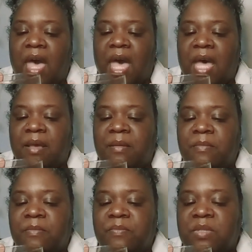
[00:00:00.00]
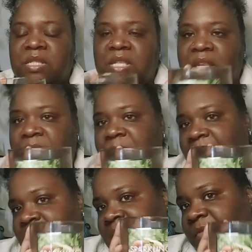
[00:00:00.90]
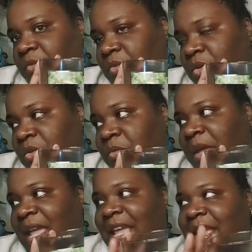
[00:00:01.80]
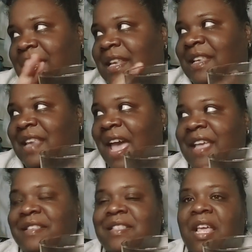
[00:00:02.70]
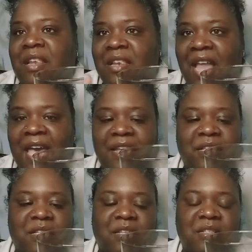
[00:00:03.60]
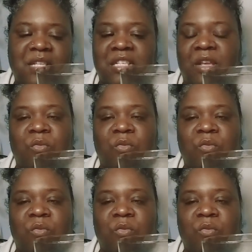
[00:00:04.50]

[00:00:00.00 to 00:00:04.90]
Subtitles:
scented my living room in a nice light scent.